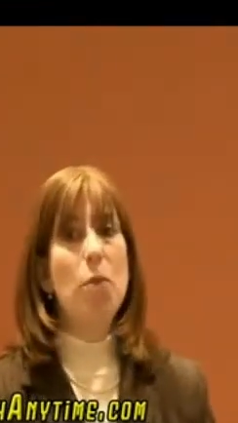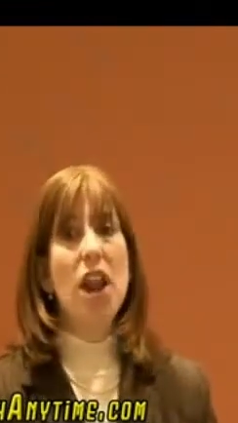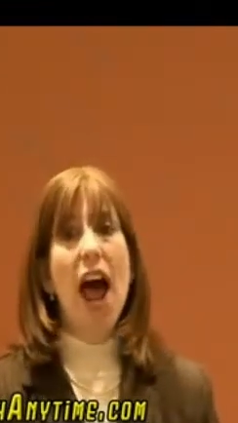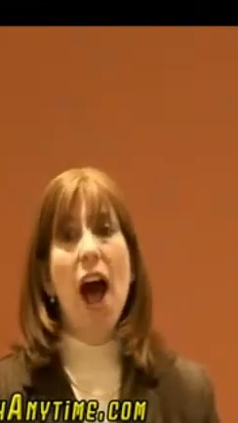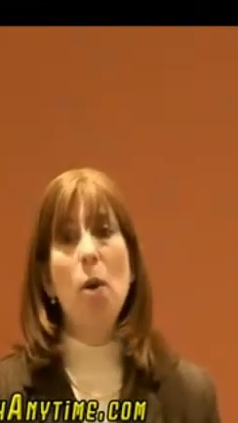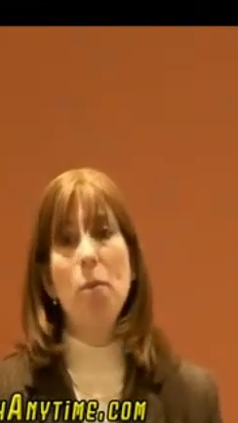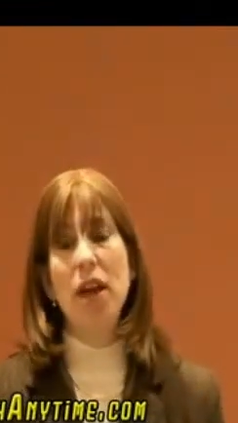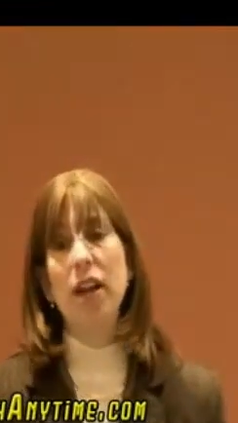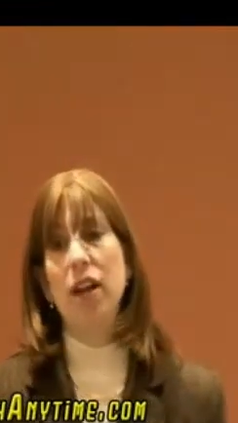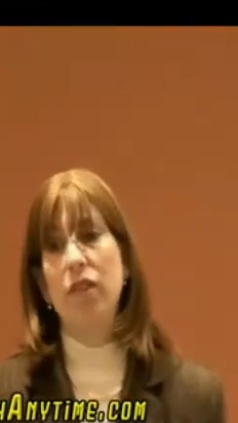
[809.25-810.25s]
But how
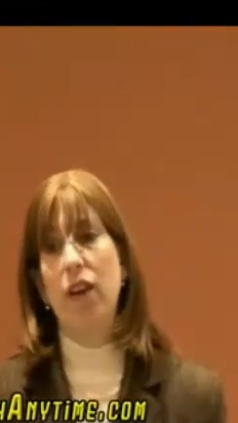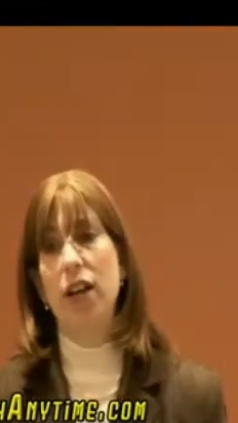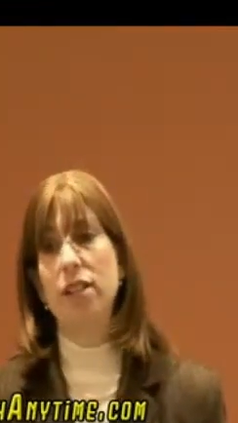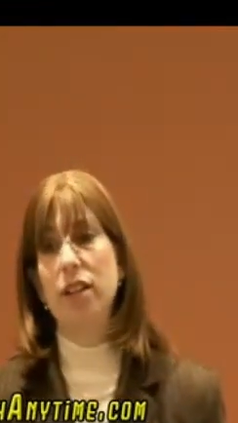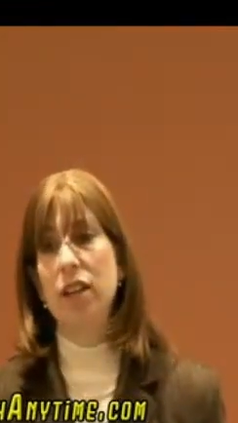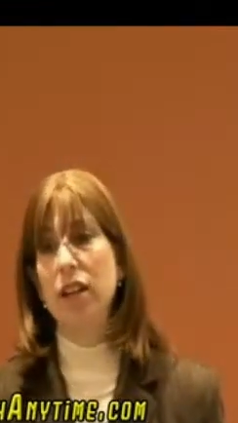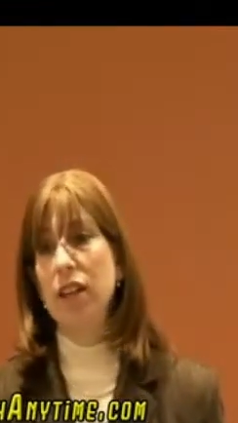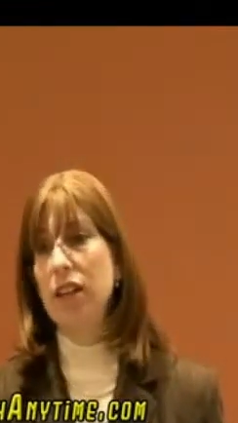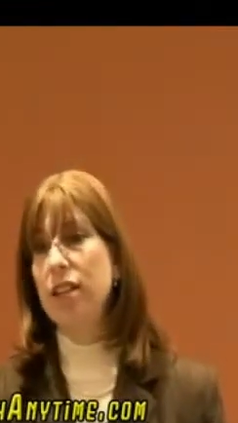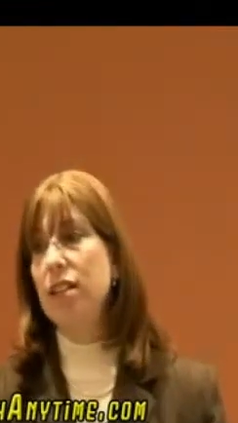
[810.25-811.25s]
many of us,
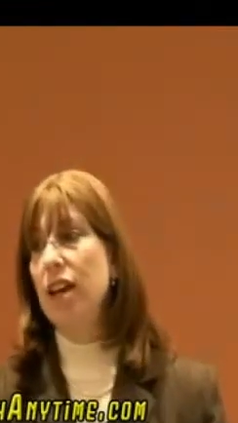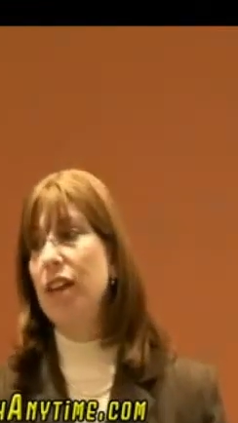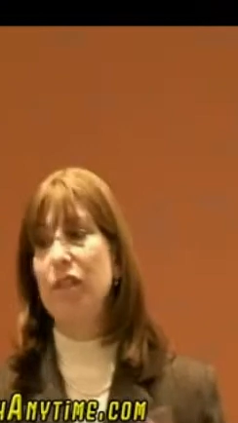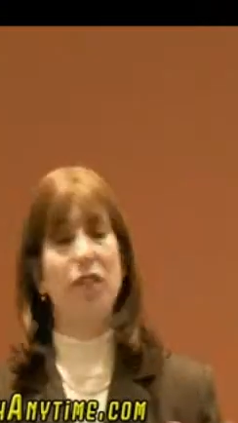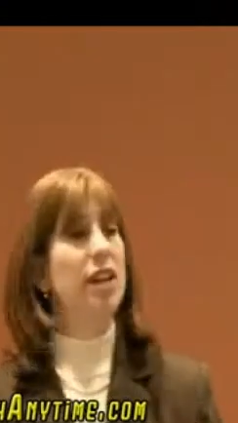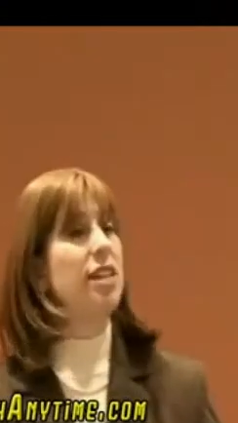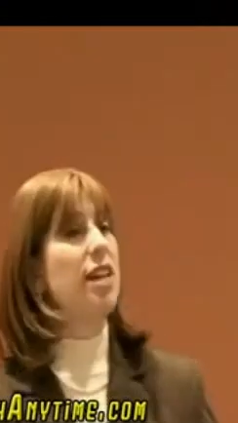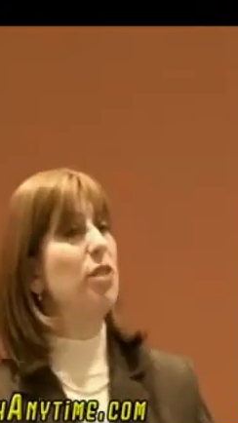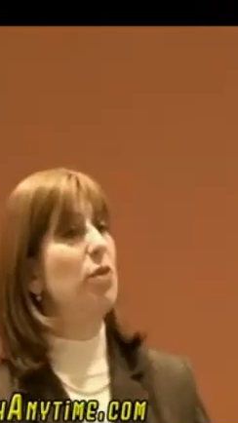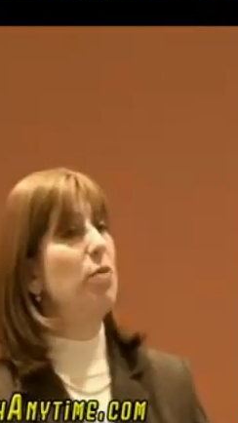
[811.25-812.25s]
let's say,
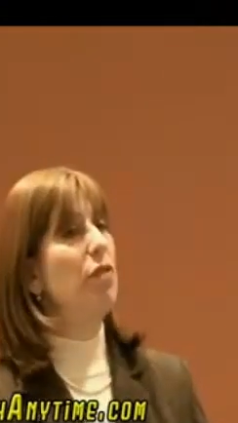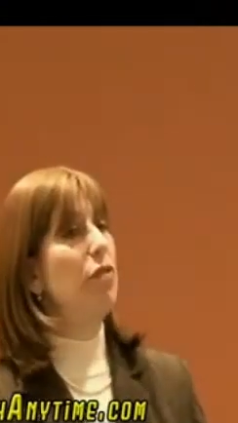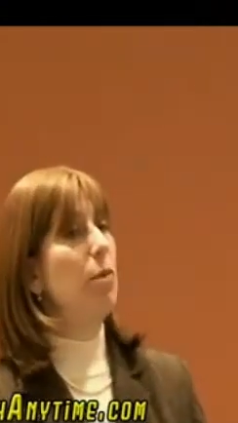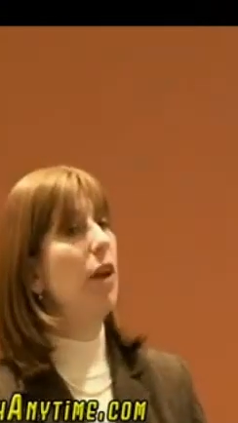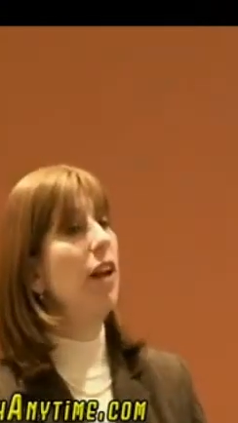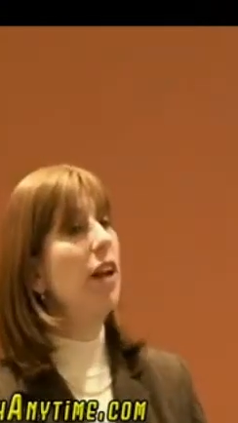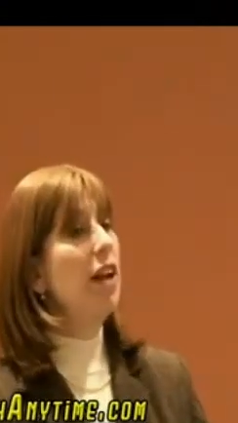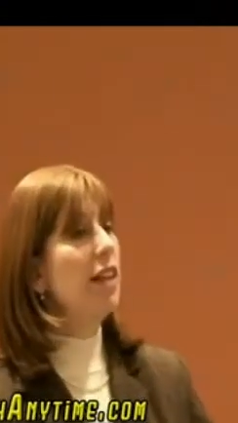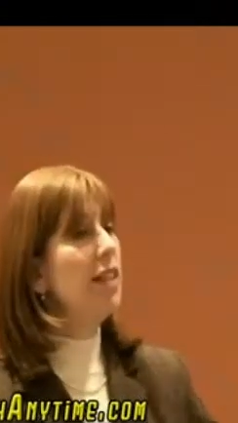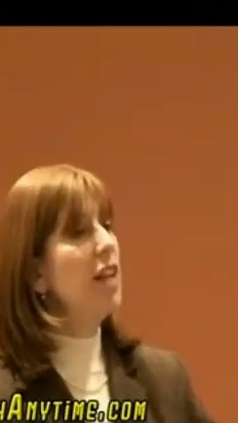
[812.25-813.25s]
fantasize with me for a minute,
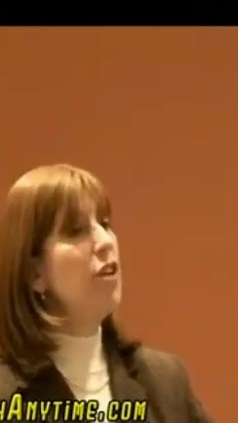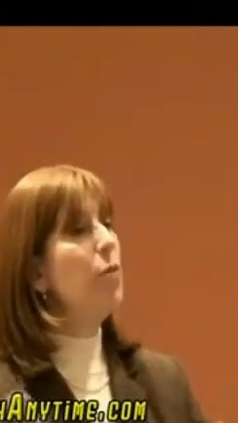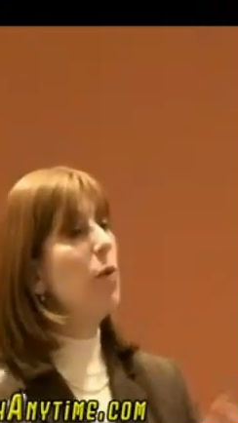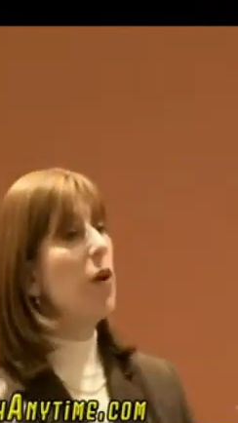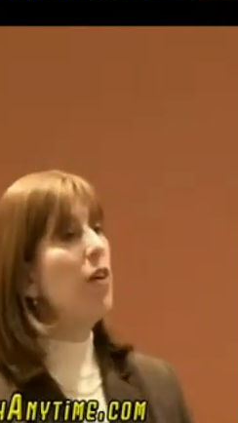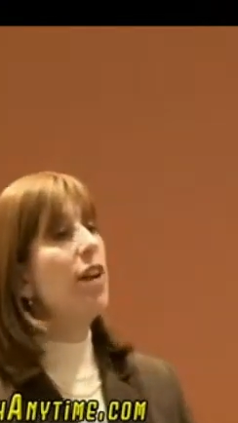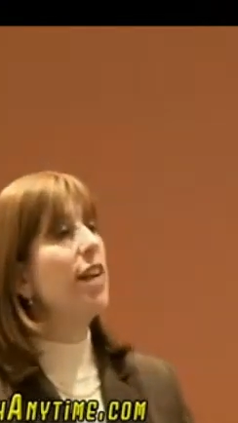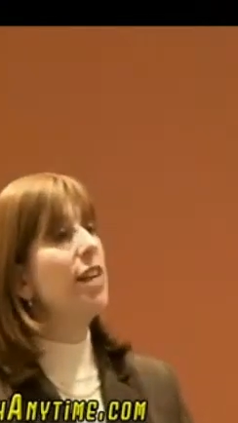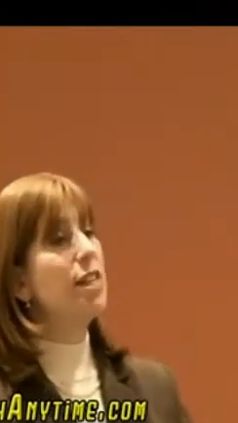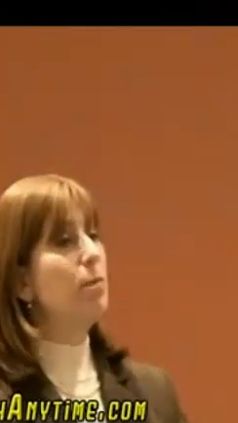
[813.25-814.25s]
let's say you were
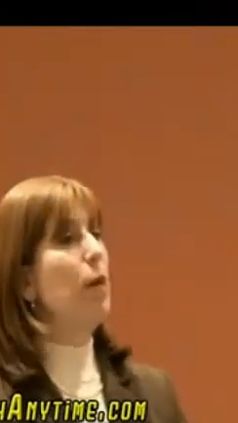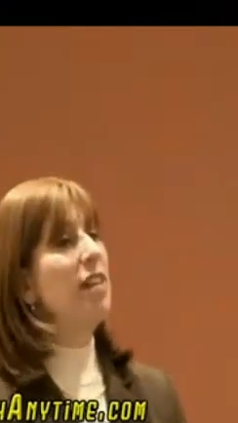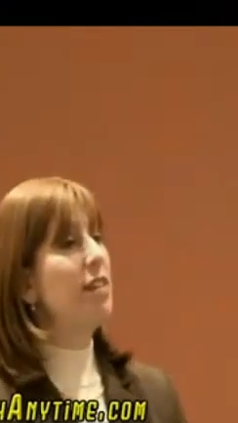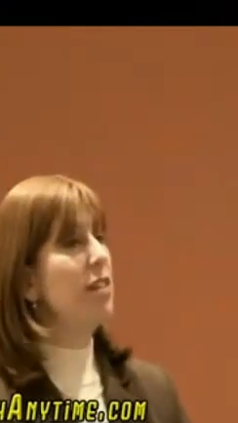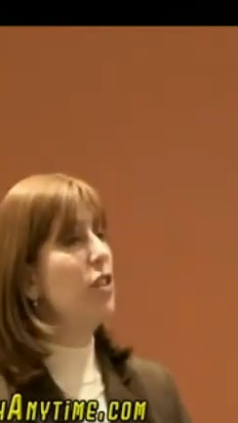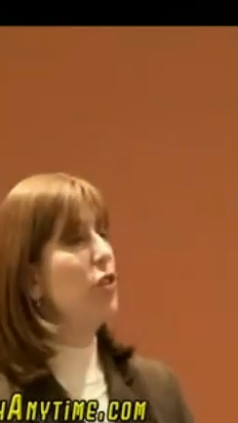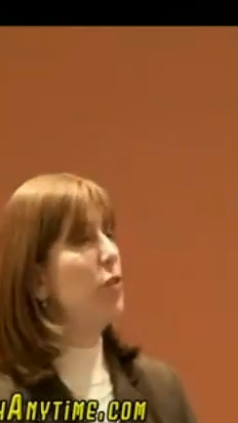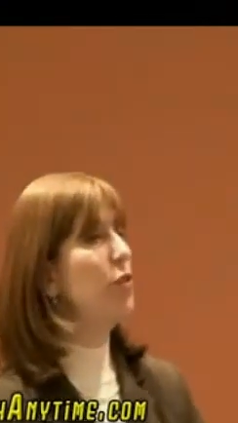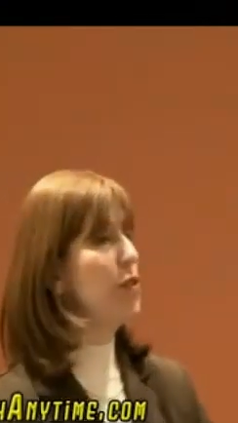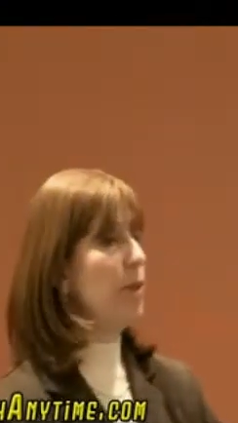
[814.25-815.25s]
wearing an asbestos
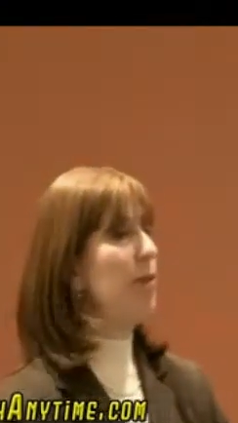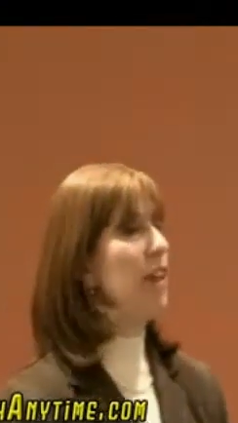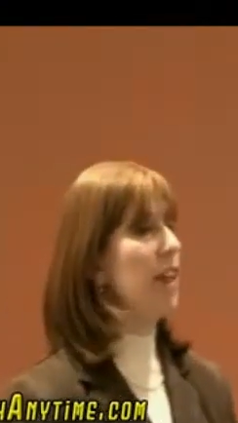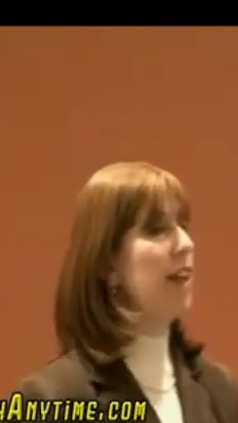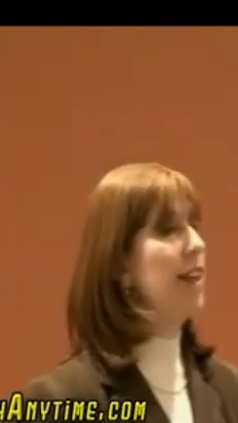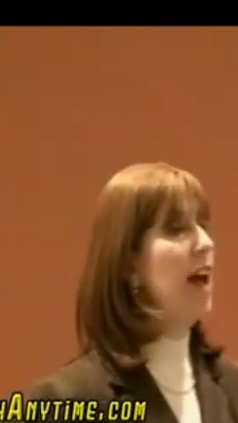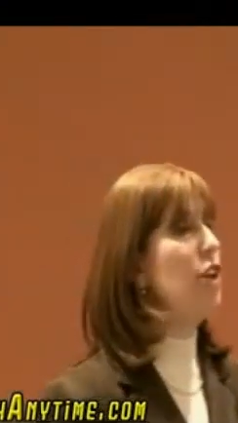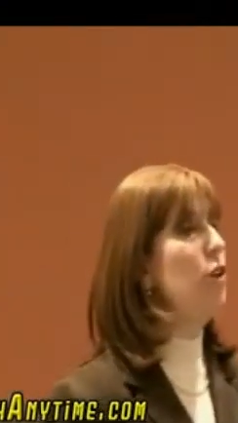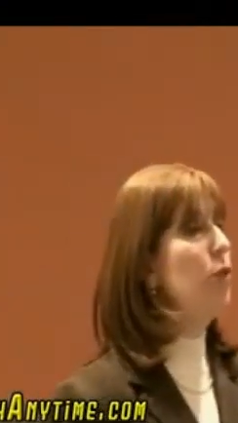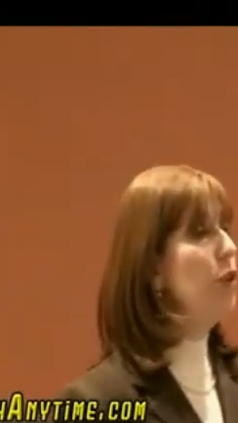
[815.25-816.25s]
suit or something like
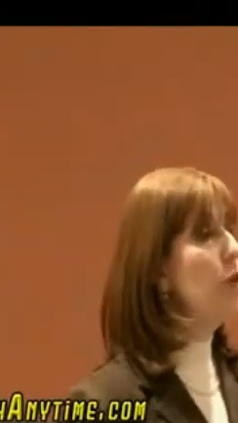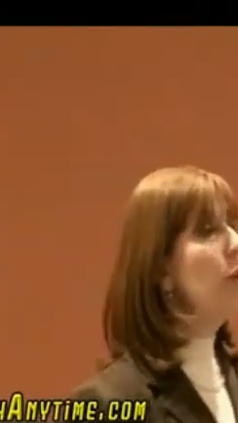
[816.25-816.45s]
that and you